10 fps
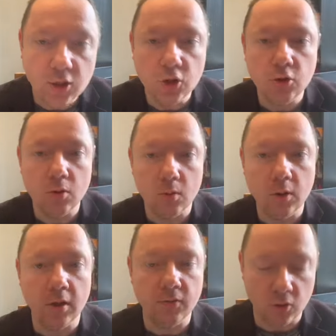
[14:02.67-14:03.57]
usually we
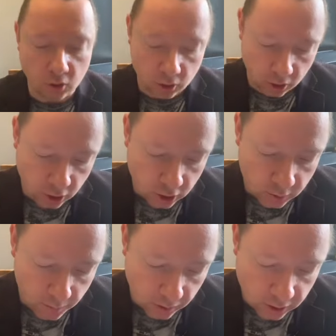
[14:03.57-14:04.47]
would have two solutions,
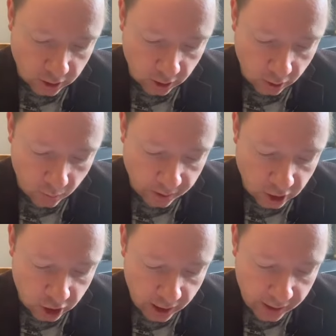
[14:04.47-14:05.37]
but just a quick
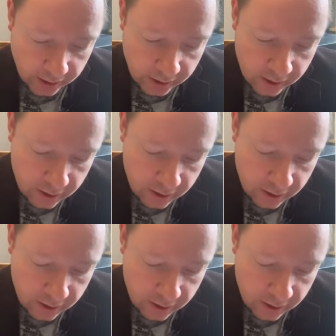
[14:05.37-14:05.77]
check,